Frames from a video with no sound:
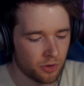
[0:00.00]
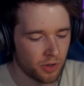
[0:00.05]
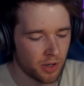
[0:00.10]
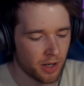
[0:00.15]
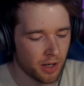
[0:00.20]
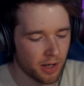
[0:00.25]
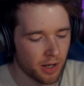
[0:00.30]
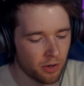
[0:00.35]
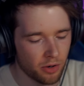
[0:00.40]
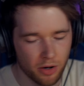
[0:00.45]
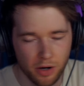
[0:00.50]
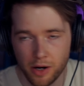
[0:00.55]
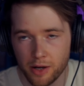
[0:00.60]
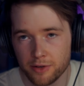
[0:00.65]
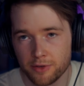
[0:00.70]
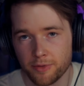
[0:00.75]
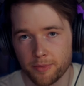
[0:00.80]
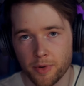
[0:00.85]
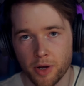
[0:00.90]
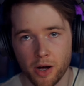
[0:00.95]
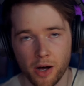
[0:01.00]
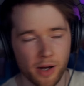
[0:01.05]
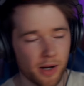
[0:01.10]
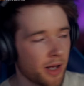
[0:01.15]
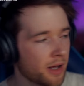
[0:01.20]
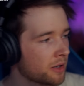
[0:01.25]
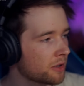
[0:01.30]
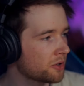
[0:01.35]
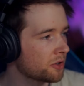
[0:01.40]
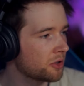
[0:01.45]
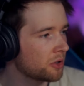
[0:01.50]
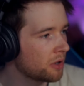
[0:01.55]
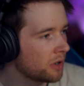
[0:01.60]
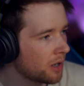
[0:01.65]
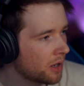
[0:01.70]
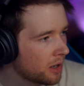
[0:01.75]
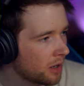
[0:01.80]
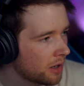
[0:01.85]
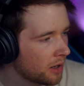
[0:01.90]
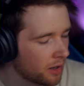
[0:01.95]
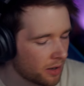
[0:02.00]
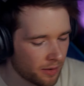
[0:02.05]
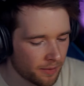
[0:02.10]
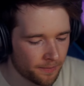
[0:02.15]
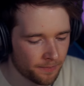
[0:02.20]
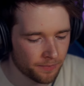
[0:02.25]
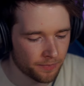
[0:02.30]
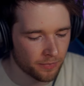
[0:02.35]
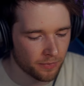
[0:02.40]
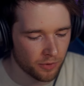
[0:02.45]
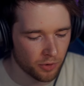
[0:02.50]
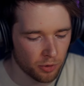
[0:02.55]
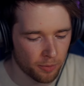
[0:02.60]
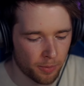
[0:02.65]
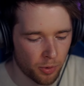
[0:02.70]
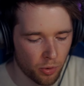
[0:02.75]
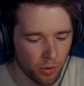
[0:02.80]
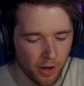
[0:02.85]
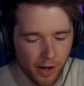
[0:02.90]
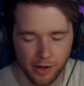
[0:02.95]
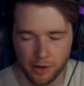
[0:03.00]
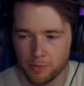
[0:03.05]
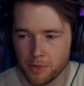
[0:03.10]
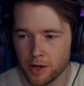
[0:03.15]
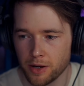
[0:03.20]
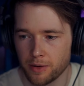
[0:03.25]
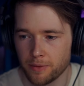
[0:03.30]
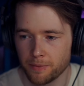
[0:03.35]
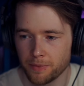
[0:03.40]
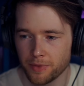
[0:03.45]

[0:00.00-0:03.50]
yeah, get your cards from Cardex. You'll, uh, you'll pull like me.